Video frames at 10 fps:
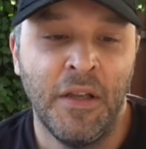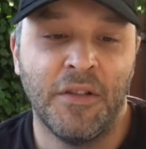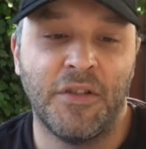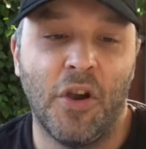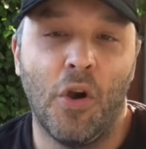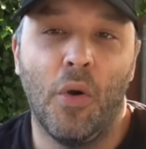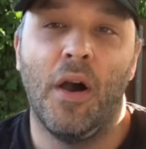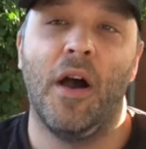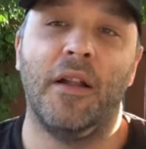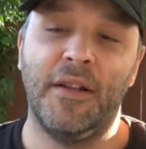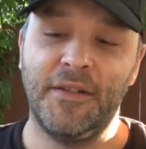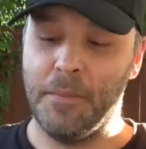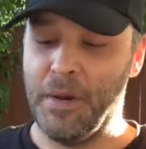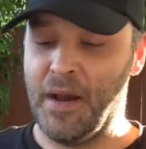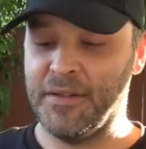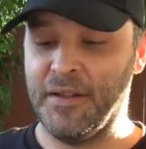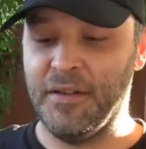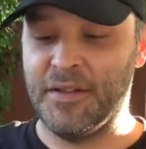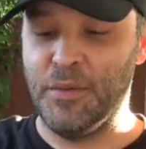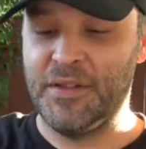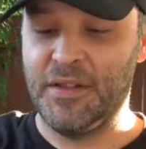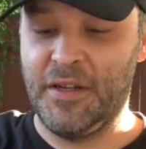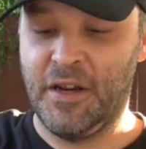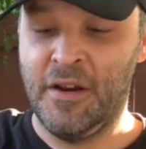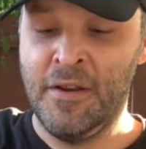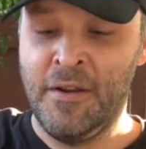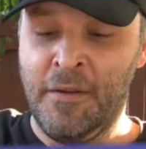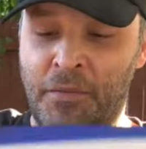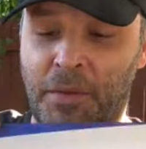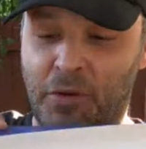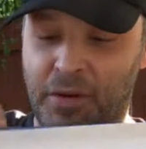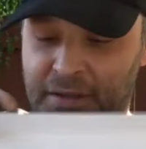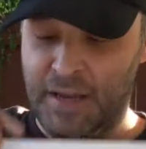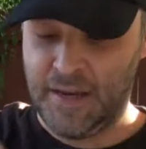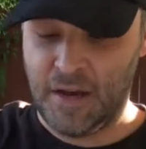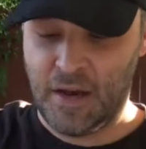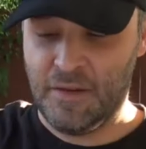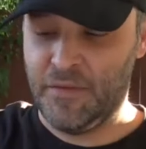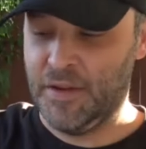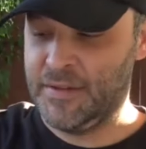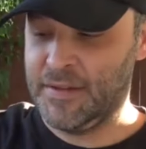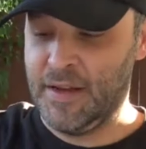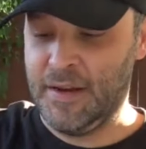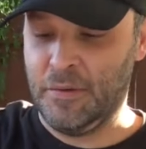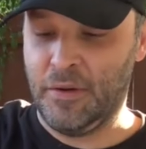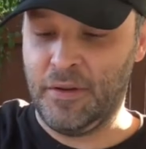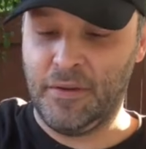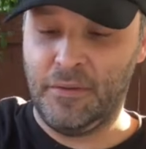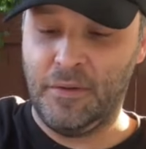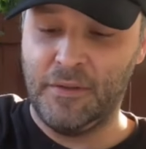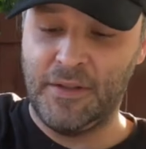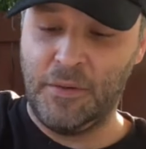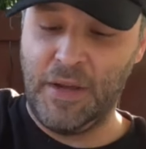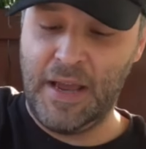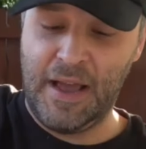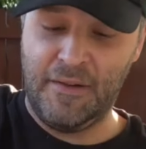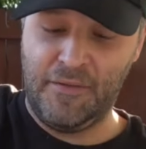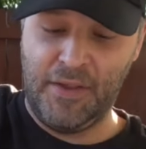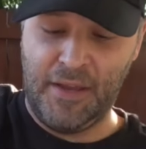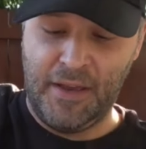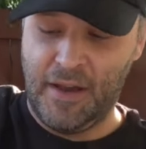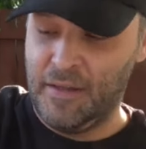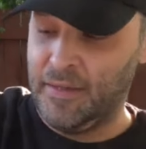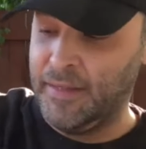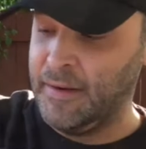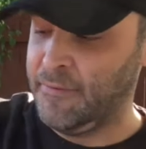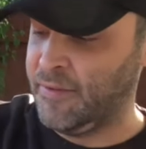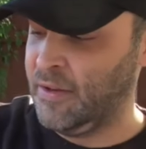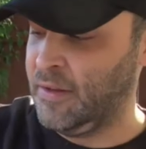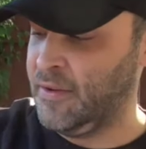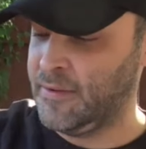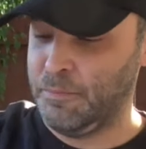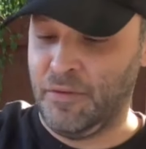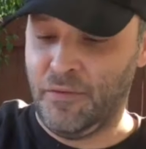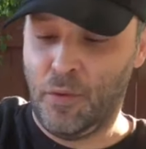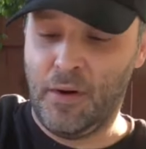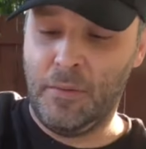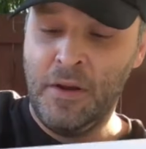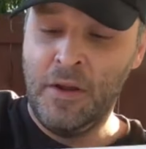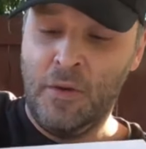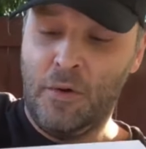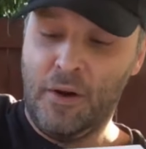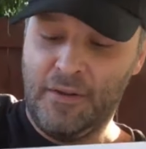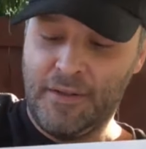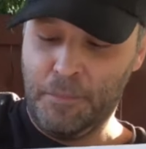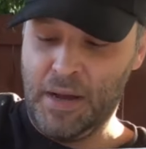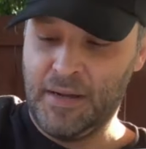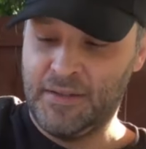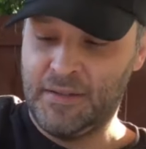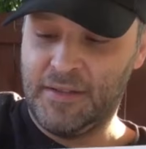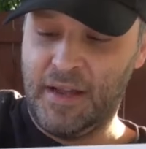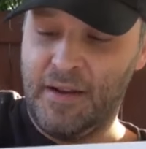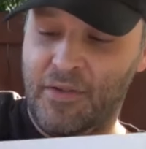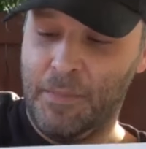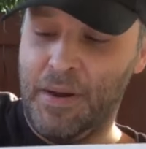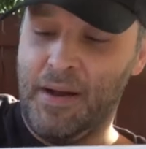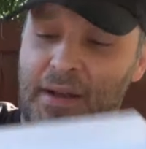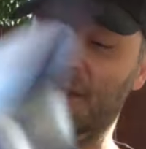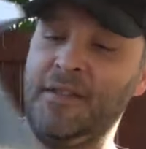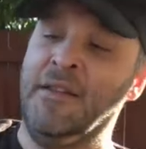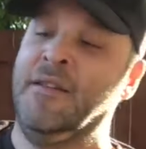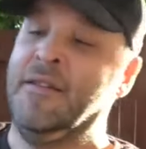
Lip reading: So let's unbox it. Let's see what's in here. I'm going to take off this thing. Looks like we have the thing. I've seen this before, where it's a box inside of a box.